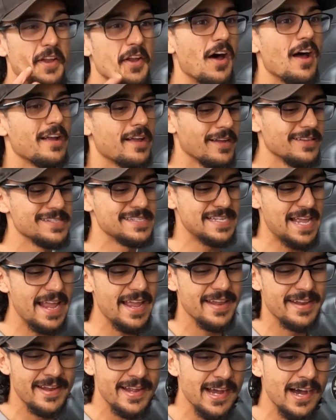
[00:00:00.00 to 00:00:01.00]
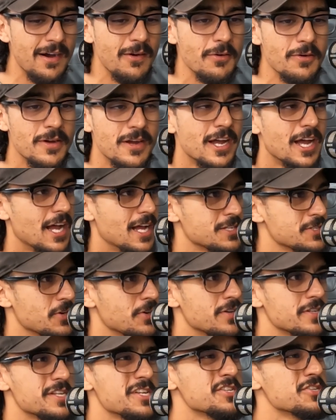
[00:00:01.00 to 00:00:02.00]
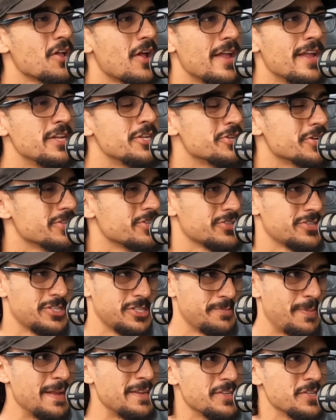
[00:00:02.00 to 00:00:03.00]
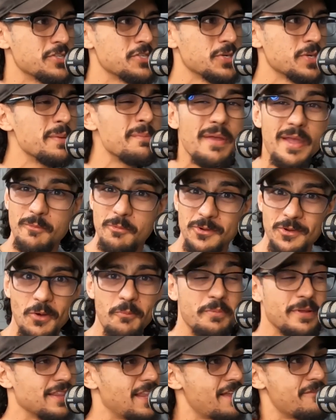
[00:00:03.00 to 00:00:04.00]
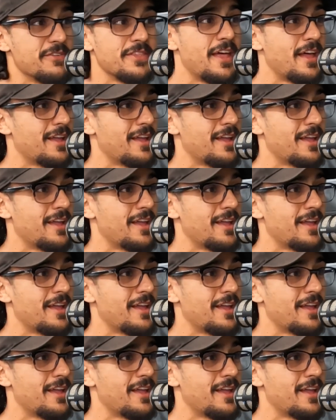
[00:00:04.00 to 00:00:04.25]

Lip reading: and I can say it now. As long as there's no injuries or suspensions to him, he will not be leaving